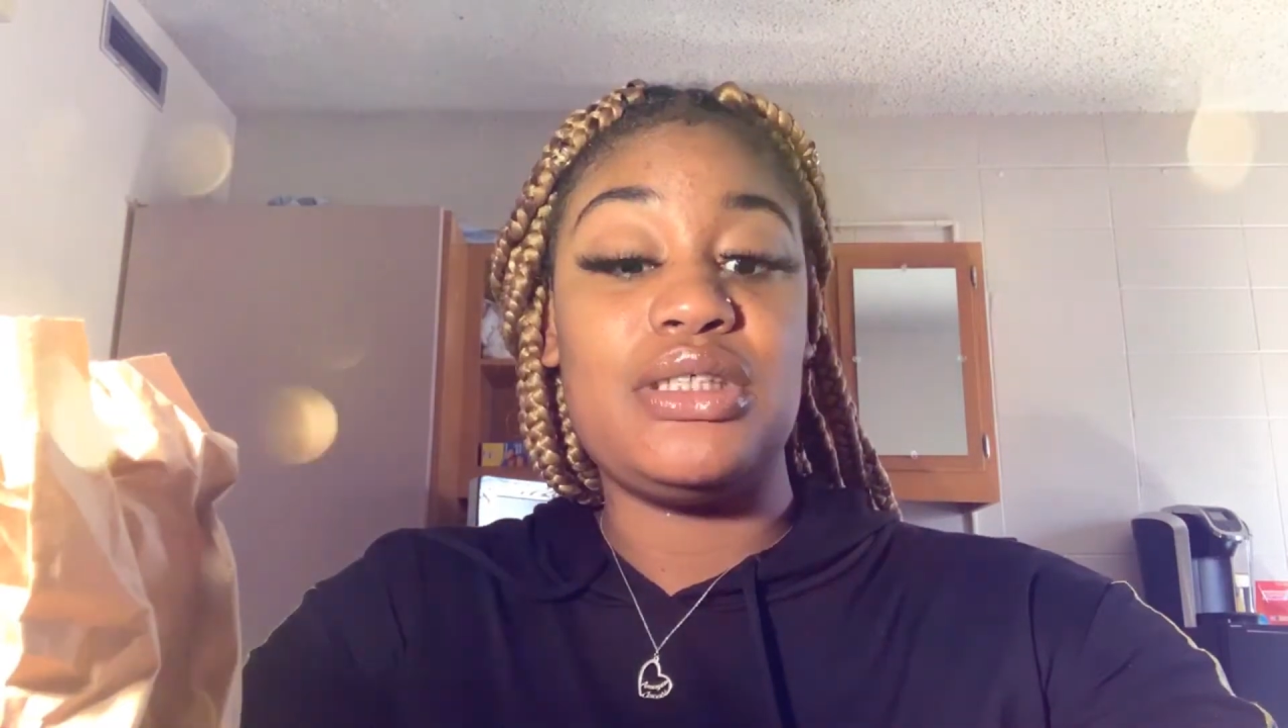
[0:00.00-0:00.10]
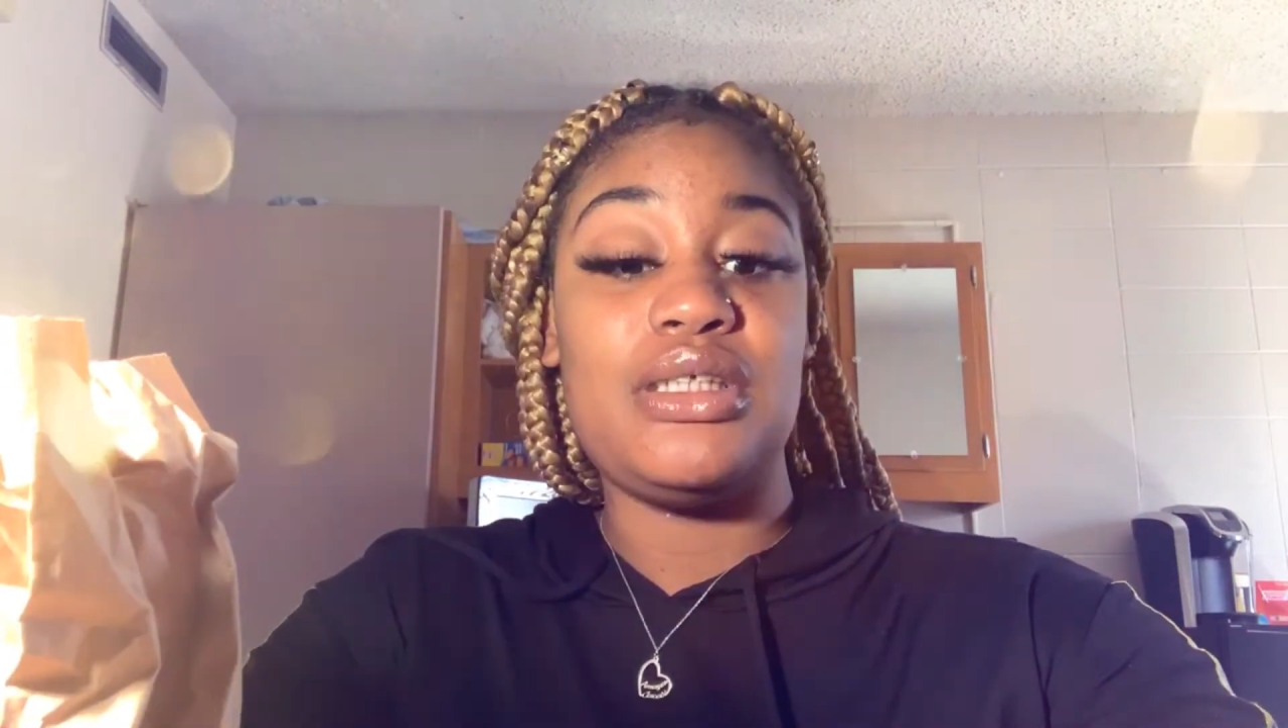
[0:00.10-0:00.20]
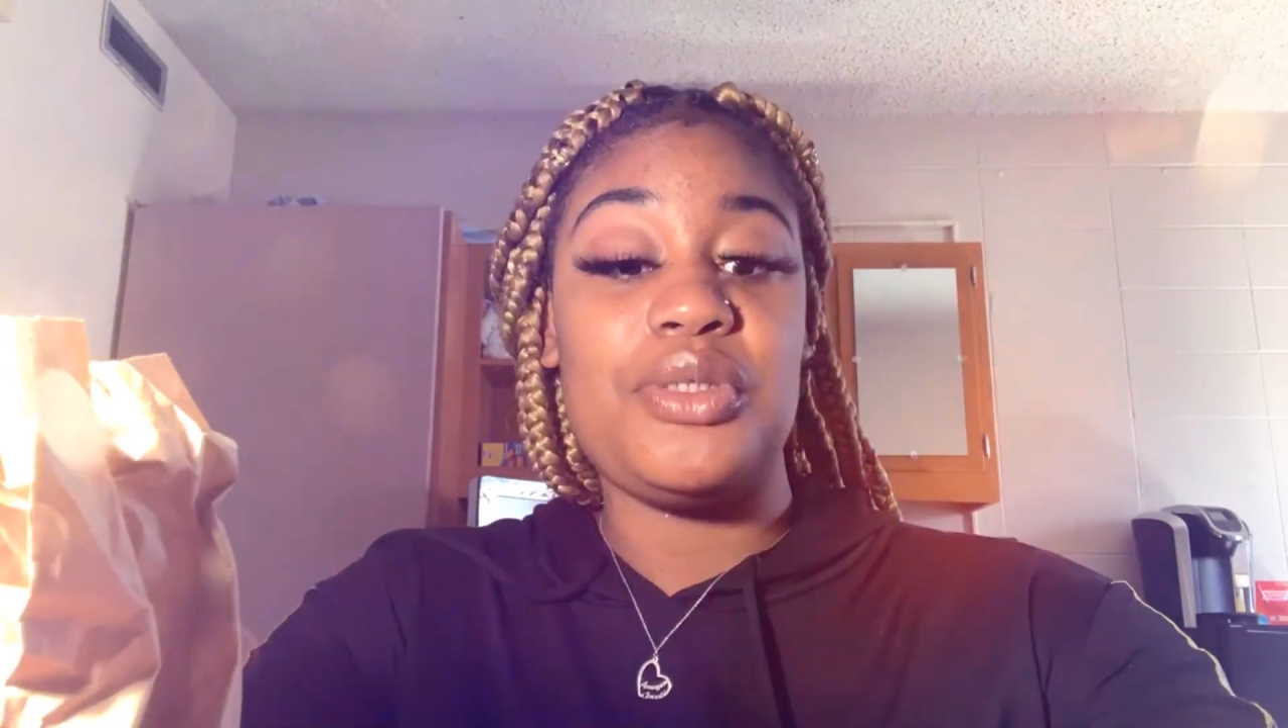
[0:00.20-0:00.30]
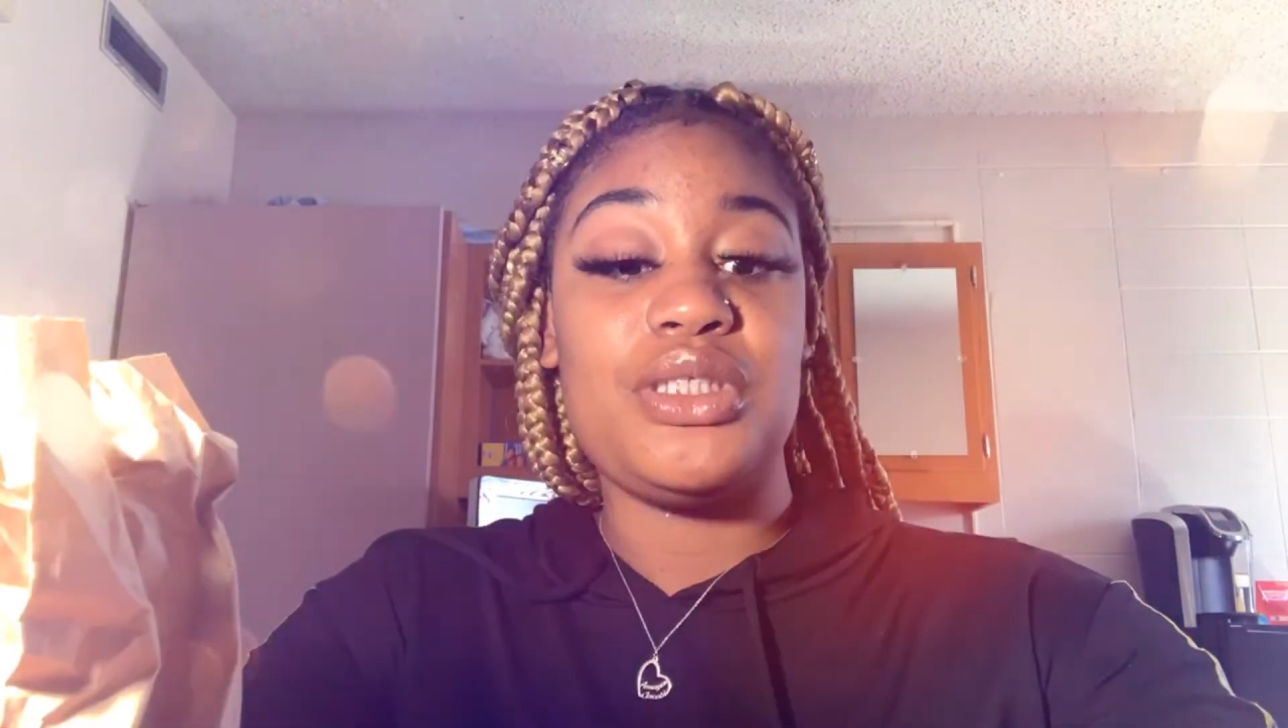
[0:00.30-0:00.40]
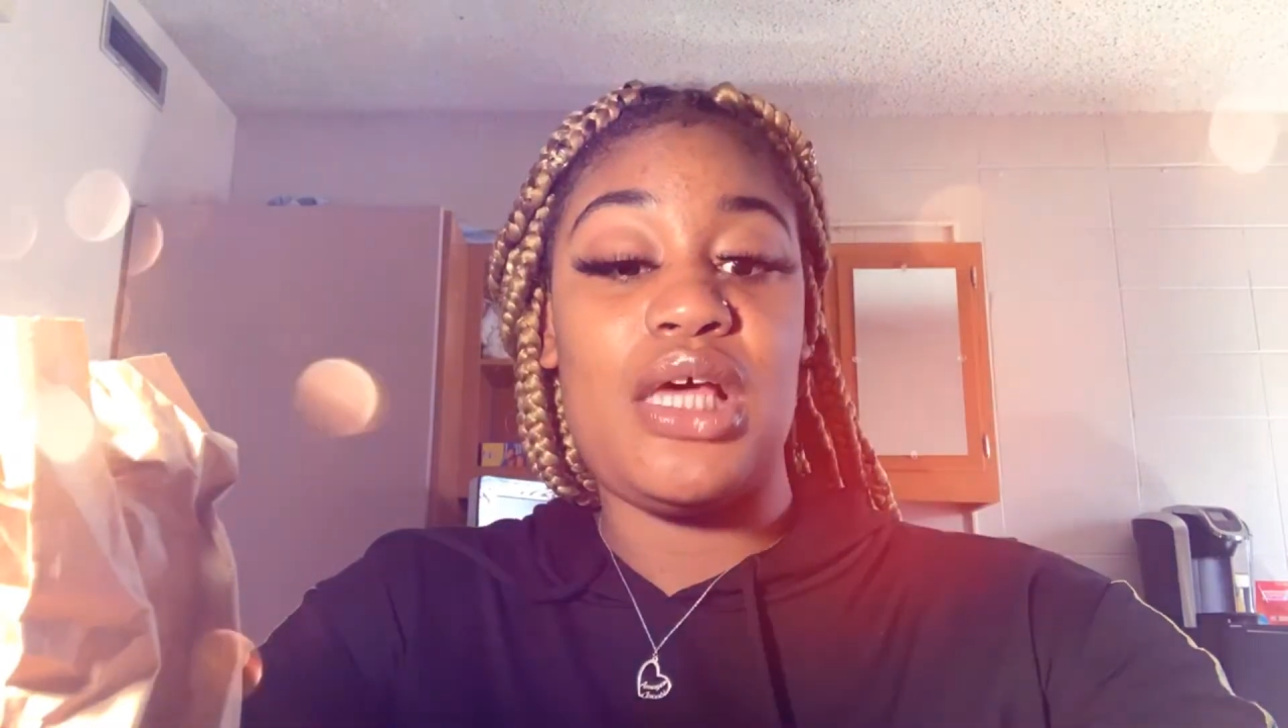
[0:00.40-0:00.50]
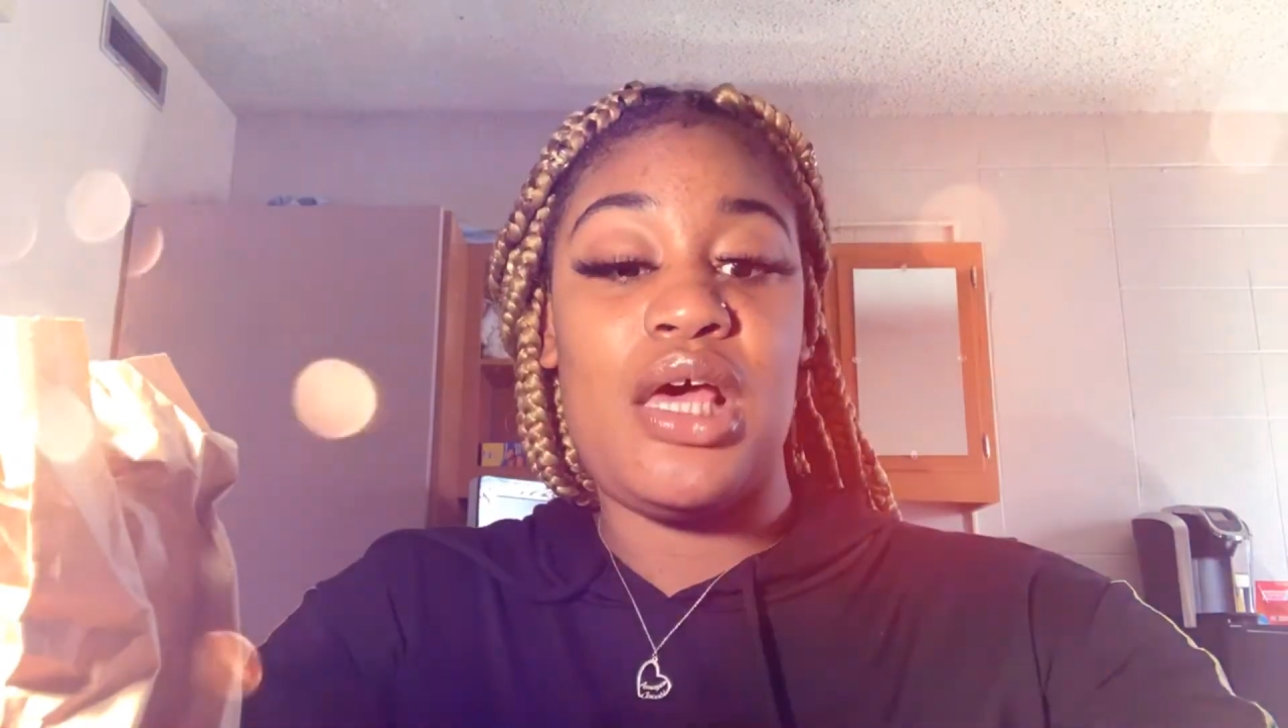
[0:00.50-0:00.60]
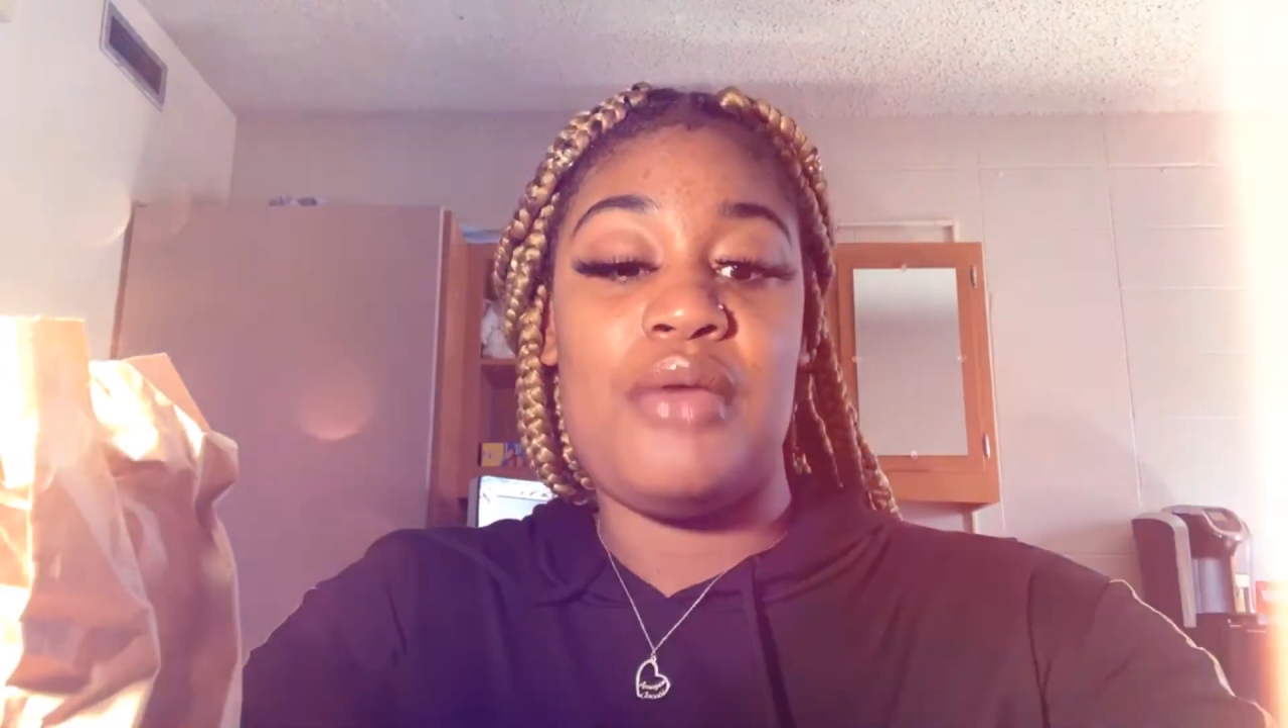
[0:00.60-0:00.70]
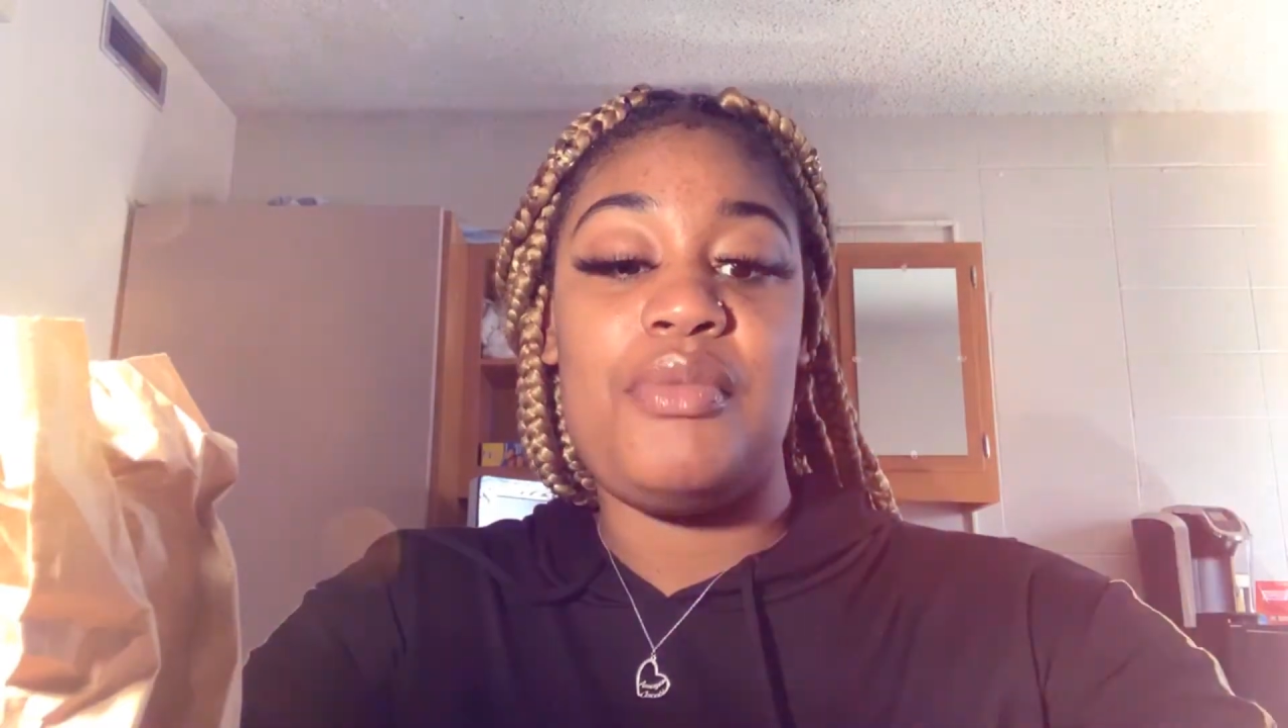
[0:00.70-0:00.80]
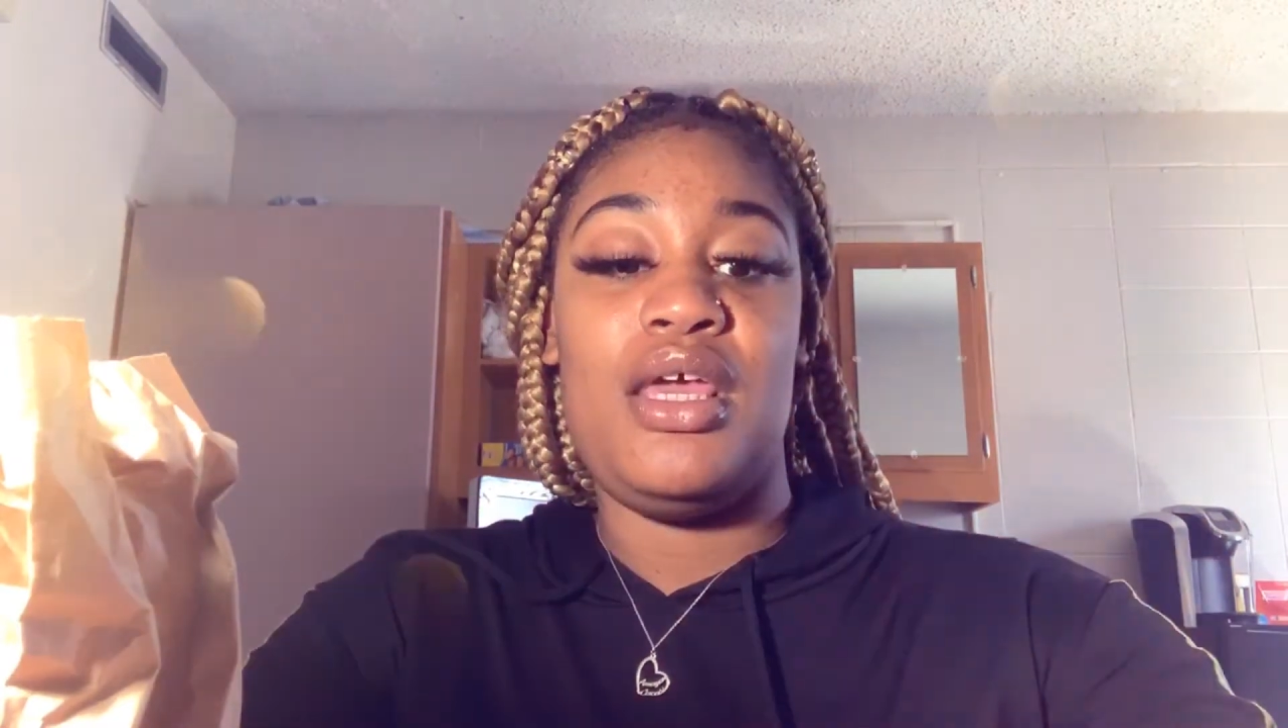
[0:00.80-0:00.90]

summertime,